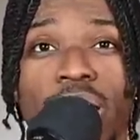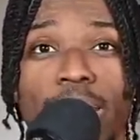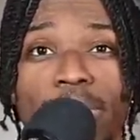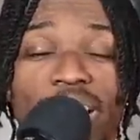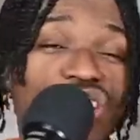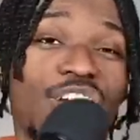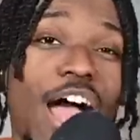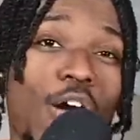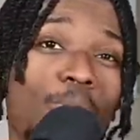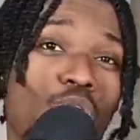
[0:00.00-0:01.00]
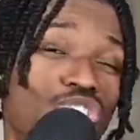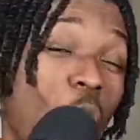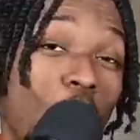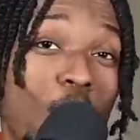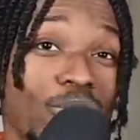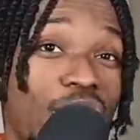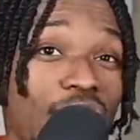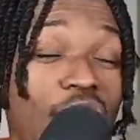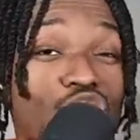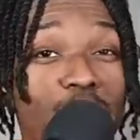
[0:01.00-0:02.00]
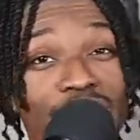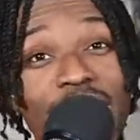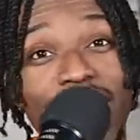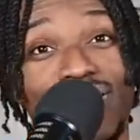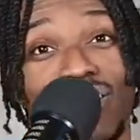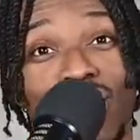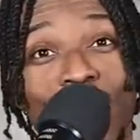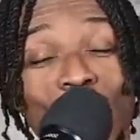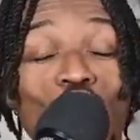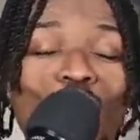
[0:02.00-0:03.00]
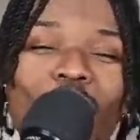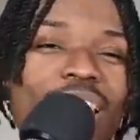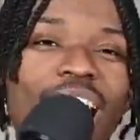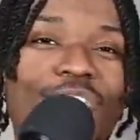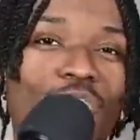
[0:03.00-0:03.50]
because Chicago Bulls don't go into the luxury tax. So if we let